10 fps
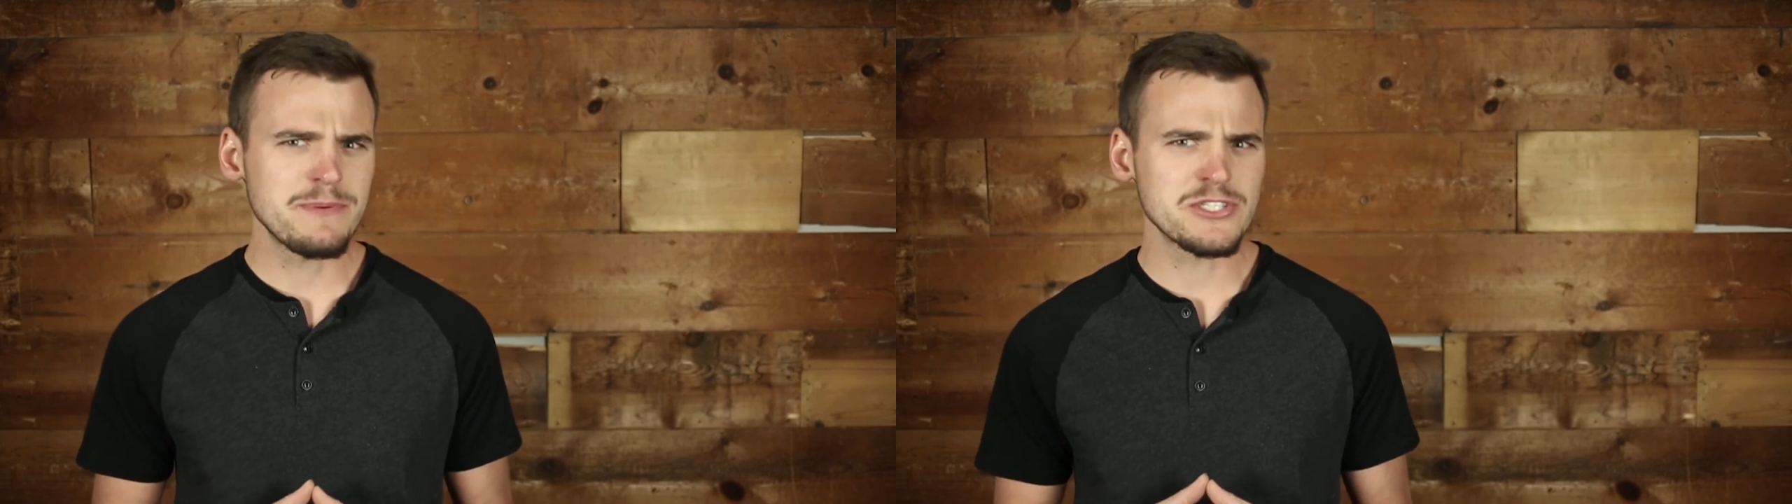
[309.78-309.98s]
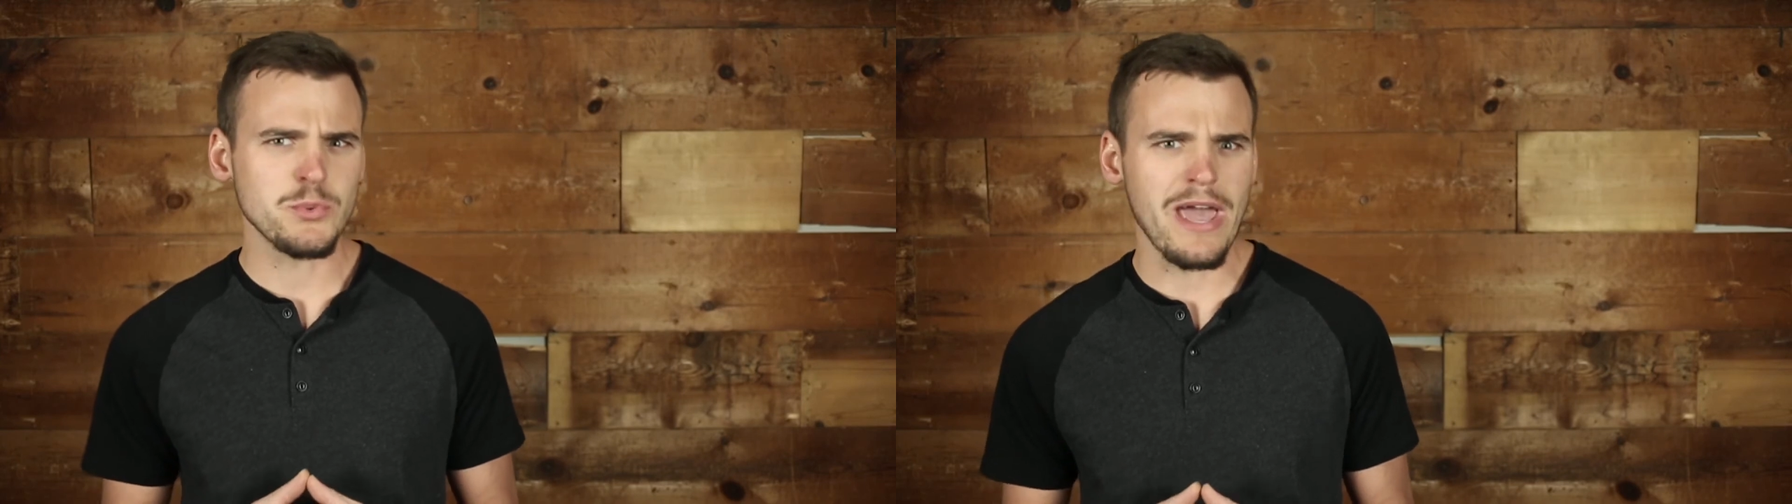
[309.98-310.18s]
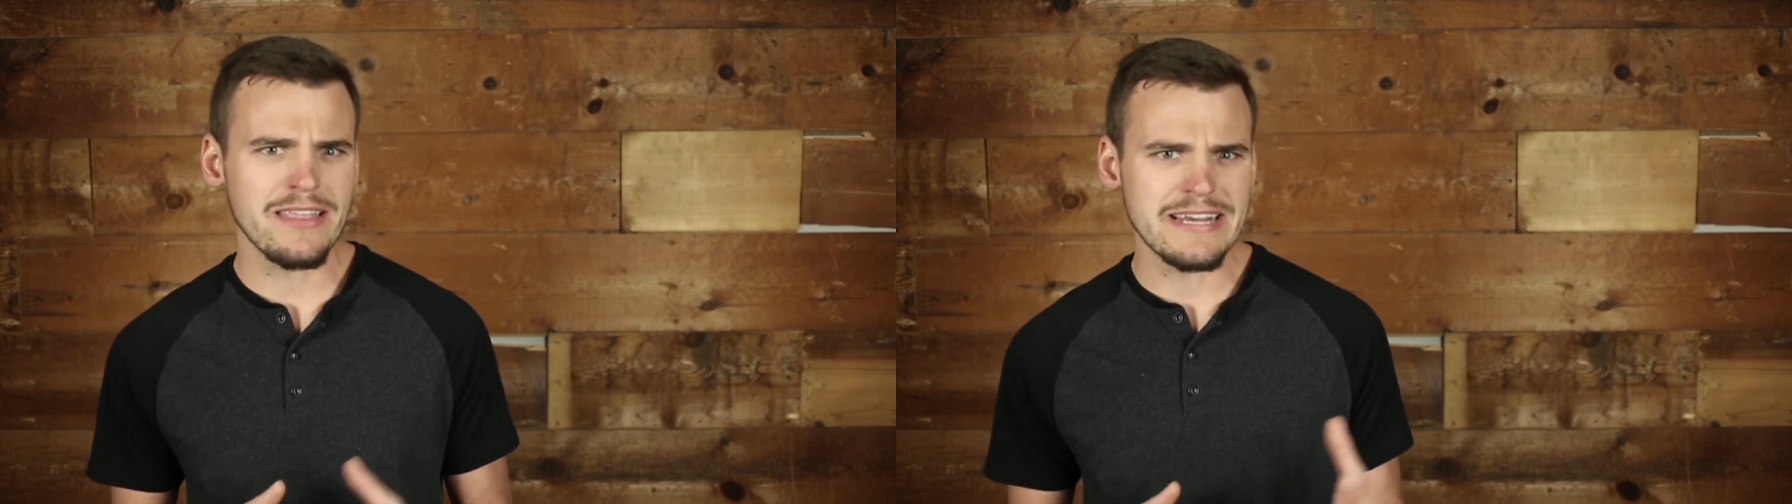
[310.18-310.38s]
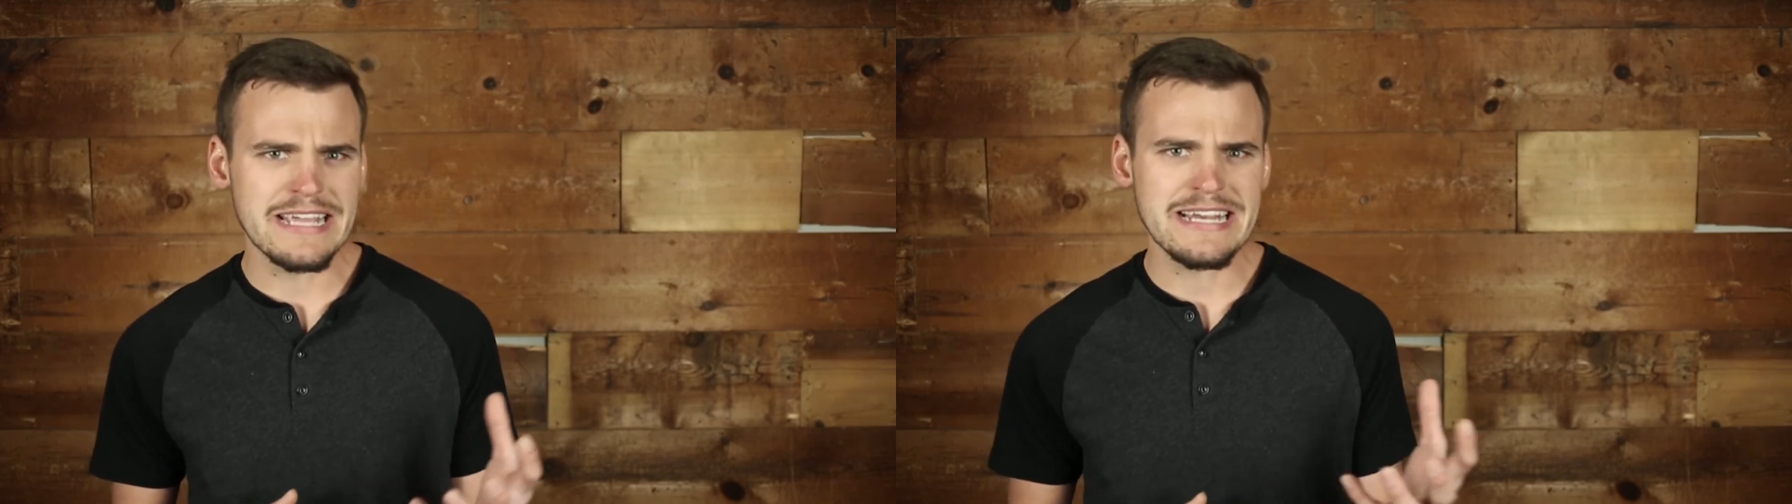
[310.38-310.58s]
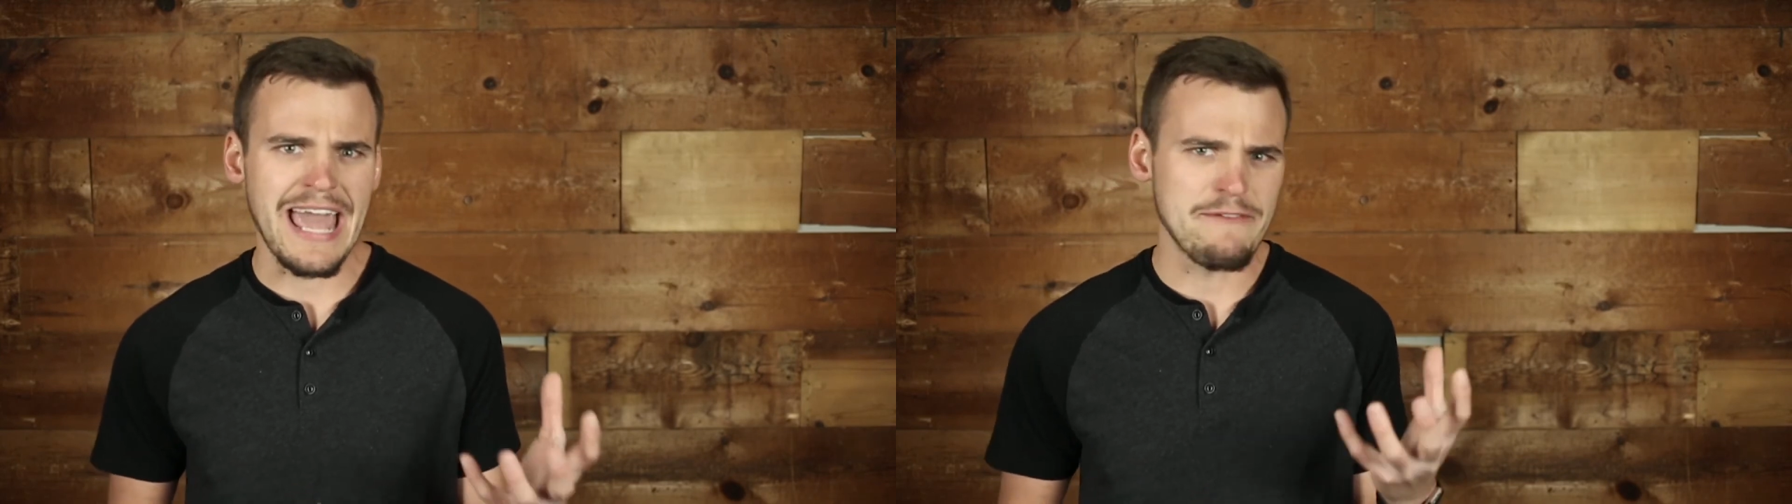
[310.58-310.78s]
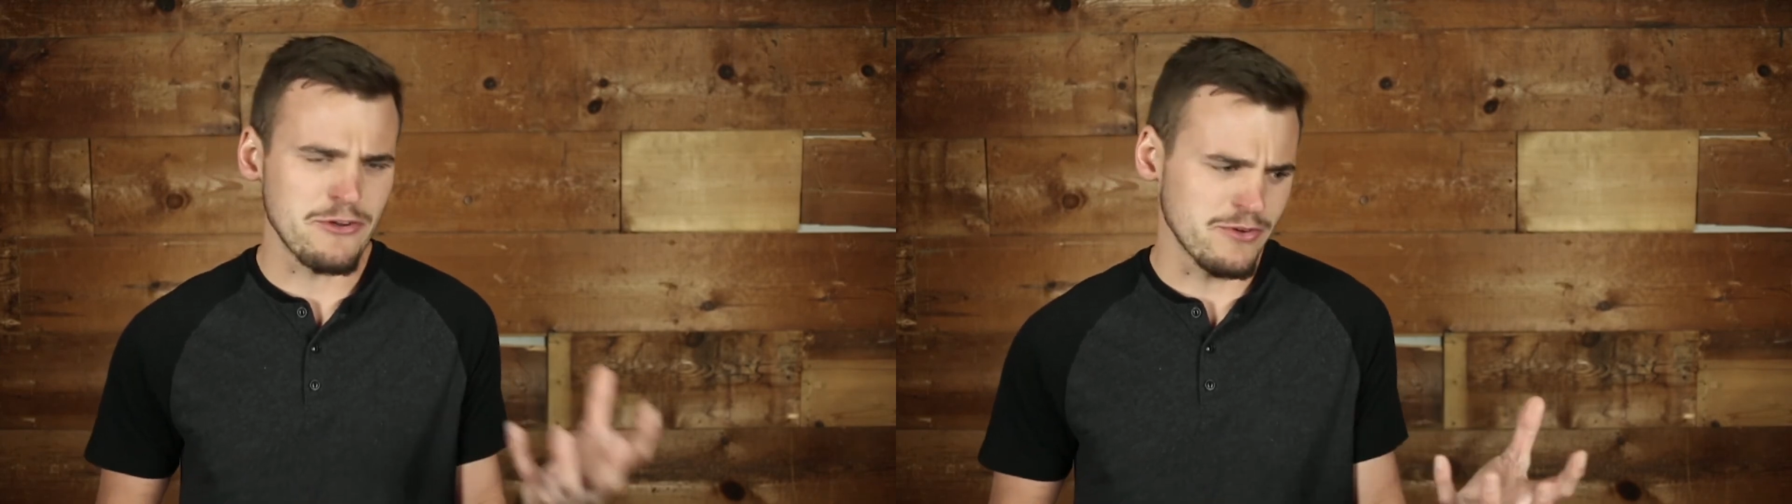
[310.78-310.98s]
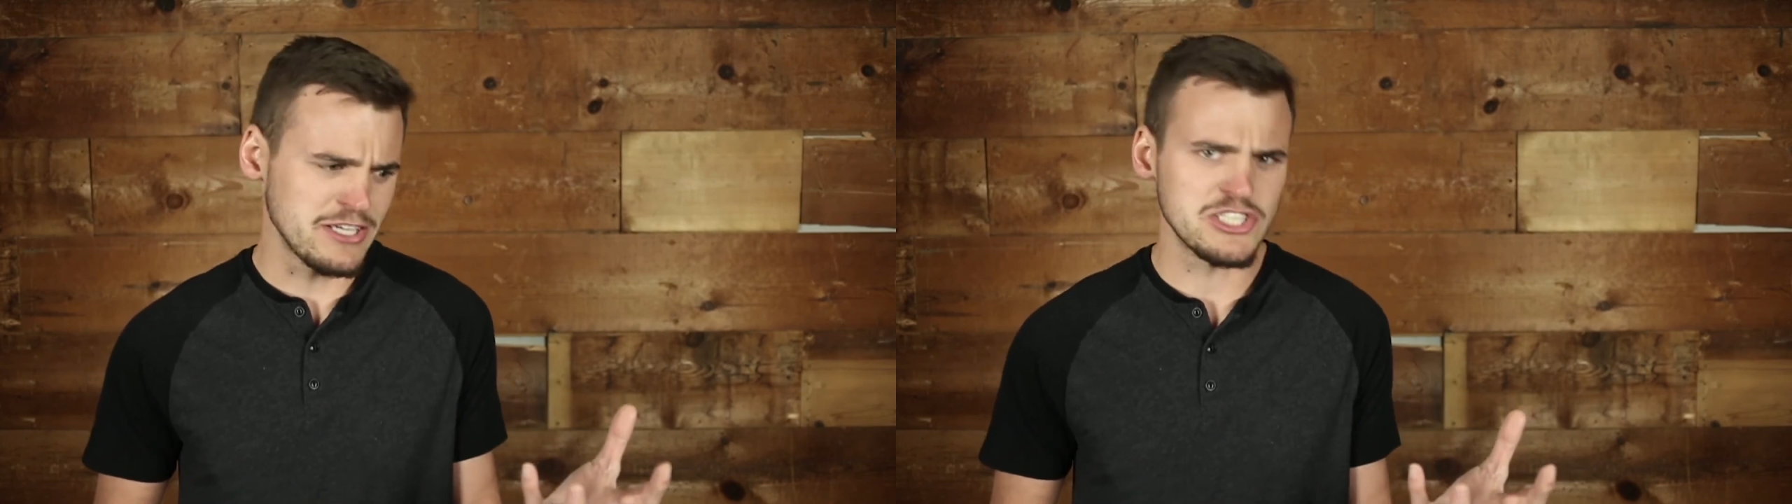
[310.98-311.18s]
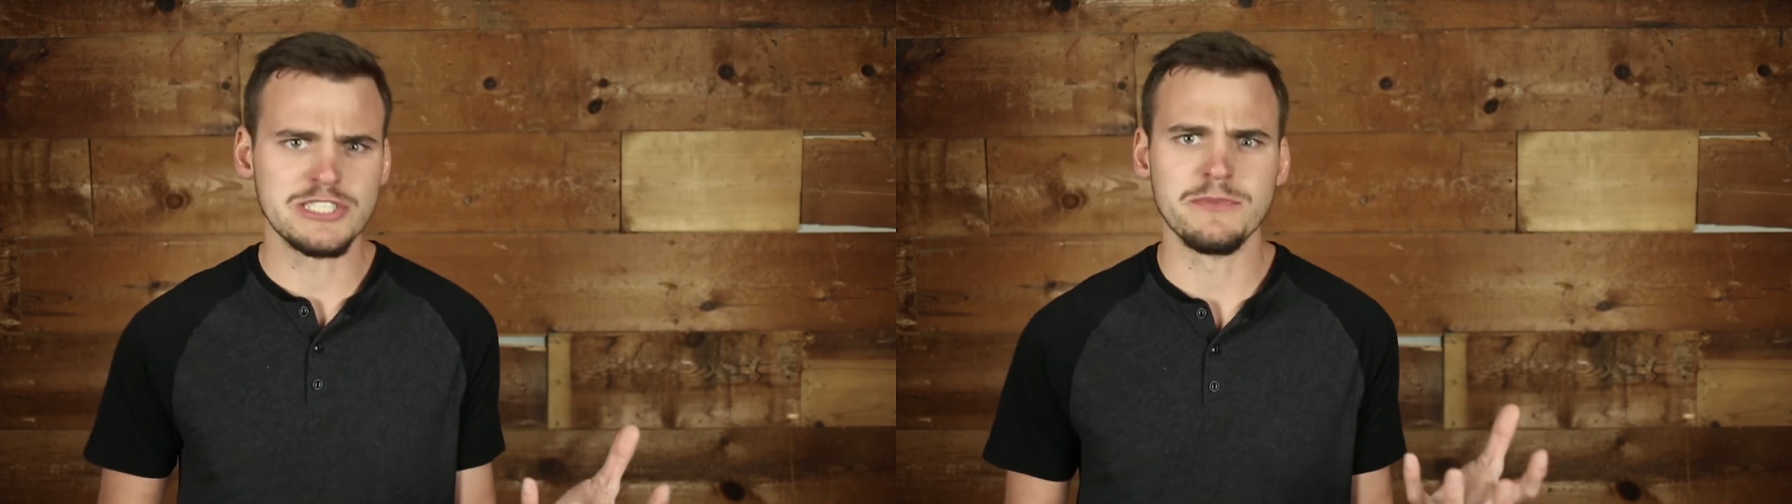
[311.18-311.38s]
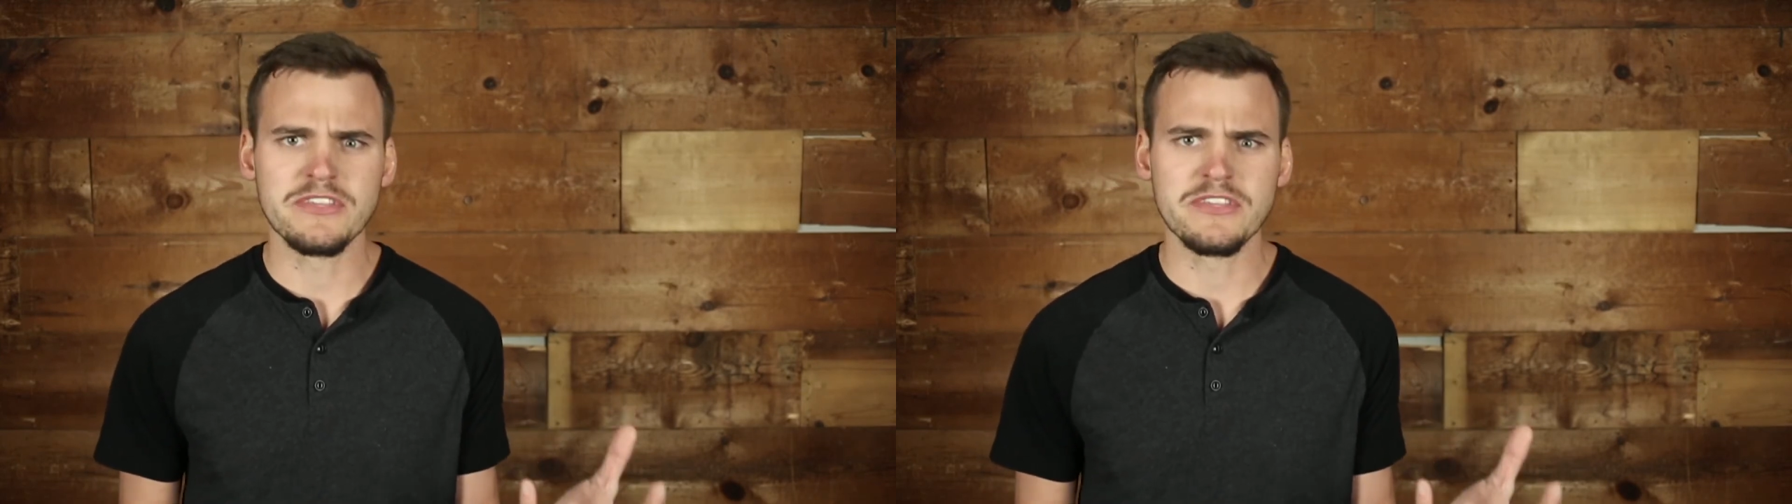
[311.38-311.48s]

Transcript: spirituality and having a relationship